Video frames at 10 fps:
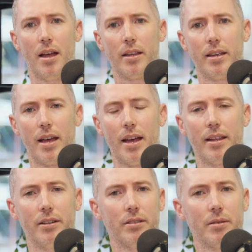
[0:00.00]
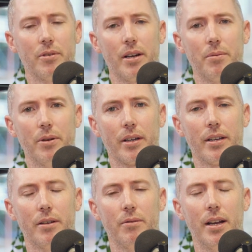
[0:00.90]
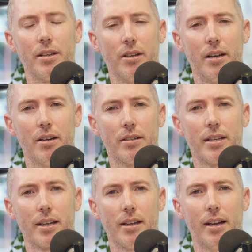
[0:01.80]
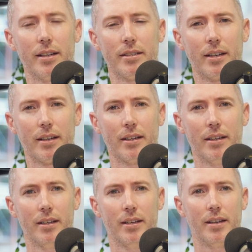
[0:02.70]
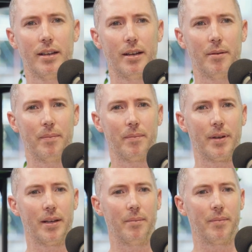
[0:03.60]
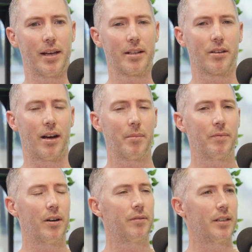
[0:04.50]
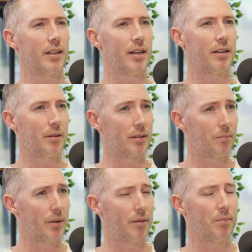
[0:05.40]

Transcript: Yeah, they do some great work, and they're really good at articulating that. So I'm involved in there at a